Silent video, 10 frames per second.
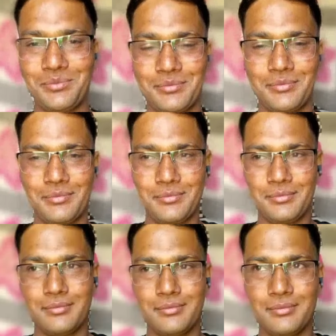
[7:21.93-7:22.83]

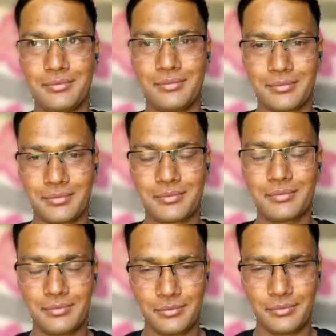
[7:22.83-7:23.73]

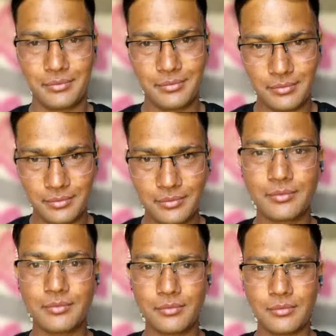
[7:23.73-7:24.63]

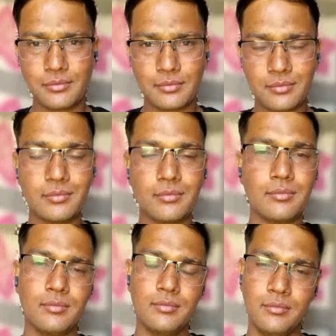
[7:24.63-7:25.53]

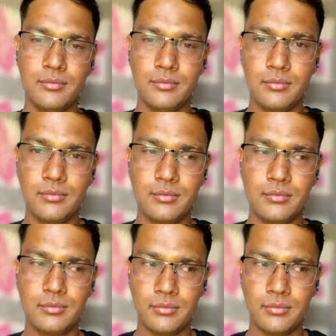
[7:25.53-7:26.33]
(silent)